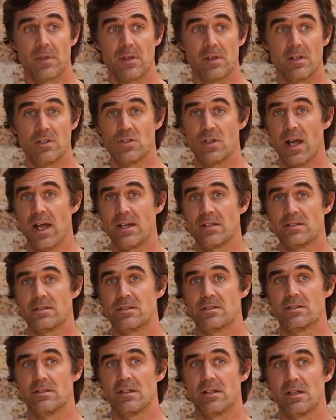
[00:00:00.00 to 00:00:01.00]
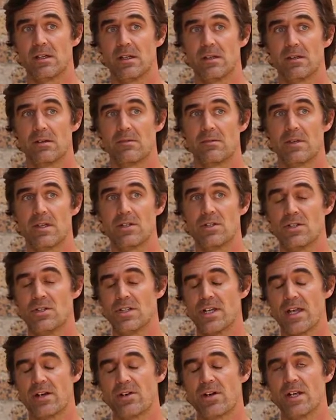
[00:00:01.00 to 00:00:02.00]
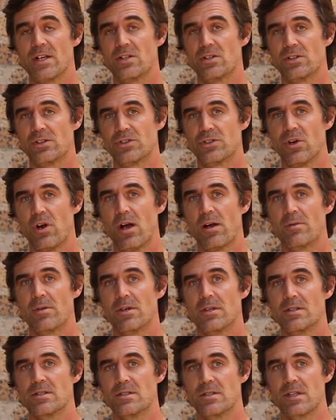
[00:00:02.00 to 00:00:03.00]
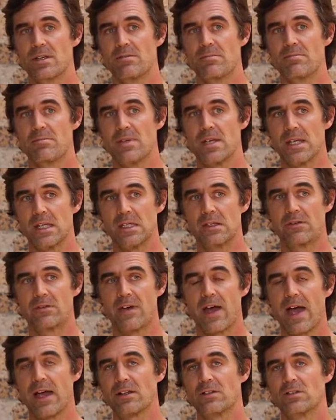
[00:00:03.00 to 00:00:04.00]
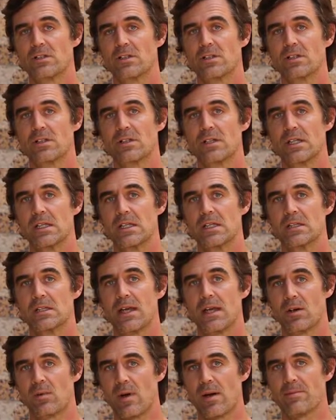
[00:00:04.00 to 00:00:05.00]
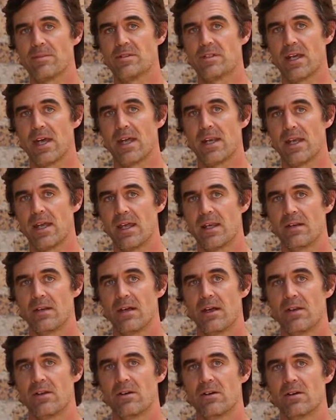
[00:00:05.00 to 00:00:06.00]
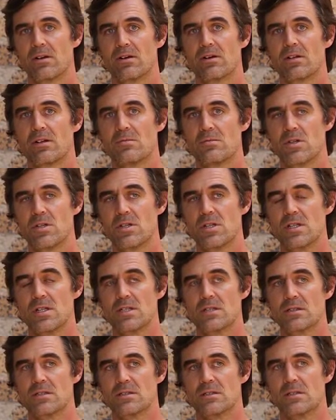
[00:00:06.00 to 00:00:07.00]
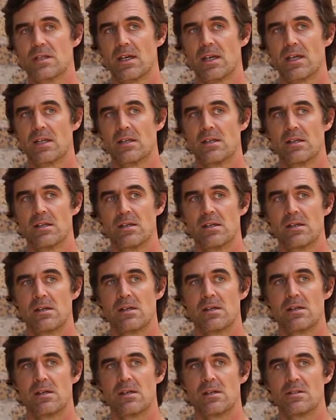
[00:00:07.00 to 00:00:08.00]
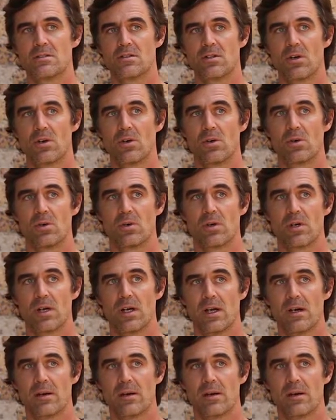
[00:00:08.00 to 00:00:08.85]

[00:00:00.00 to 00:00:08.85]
addressed. Intergenerational trauma is a big factor in Attawapiskat and other communities, and so